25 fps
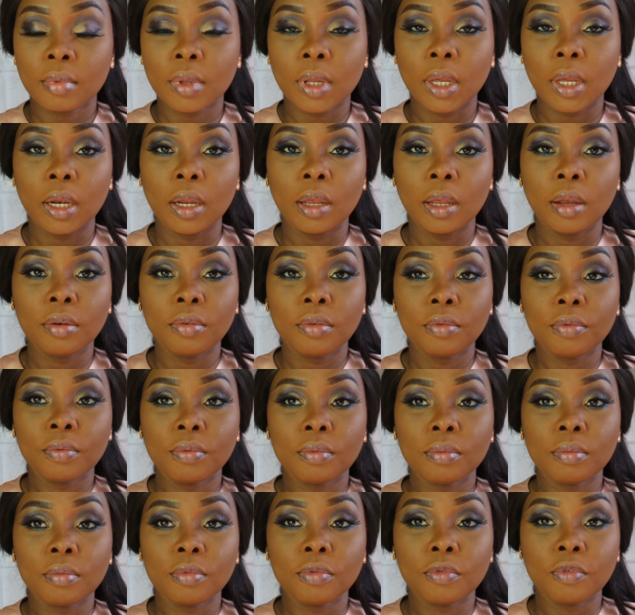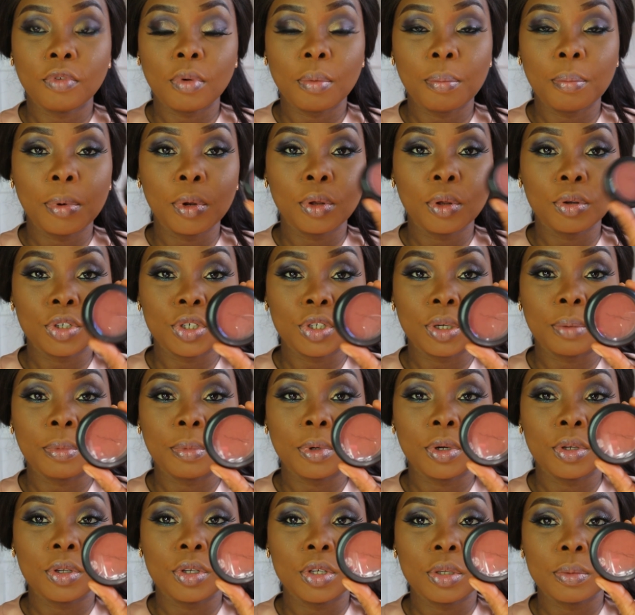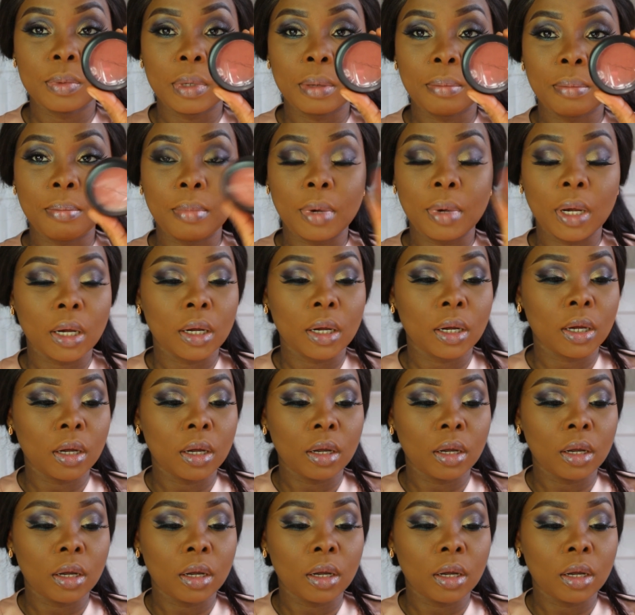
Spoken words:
And then for blush, I'm going to use my MAC